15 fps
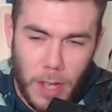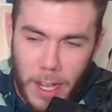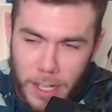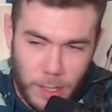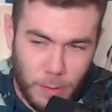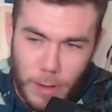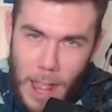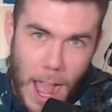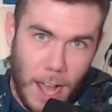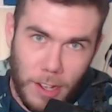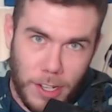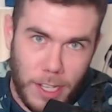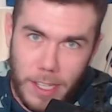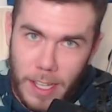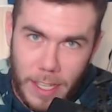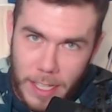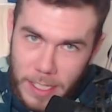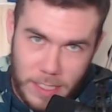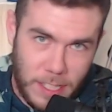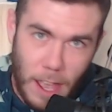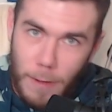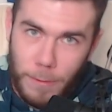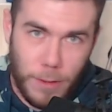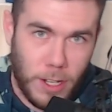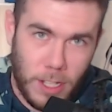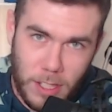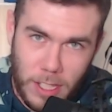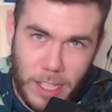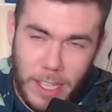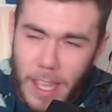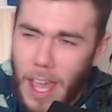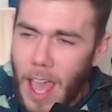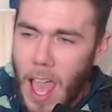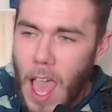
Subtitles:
and in reality he definitely